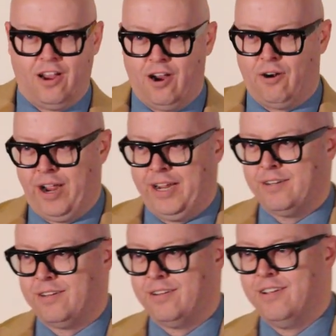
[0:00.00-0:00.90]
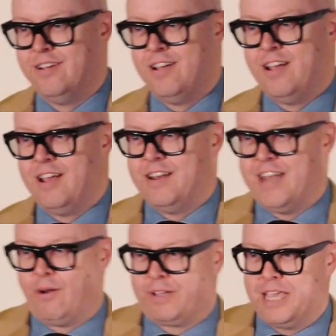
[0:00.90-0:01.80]
All right.
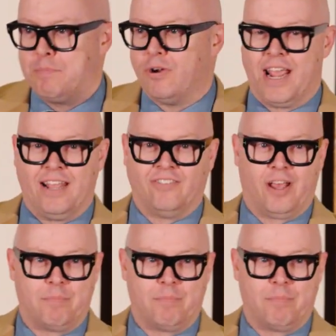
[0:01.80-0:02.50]
Now keep your hands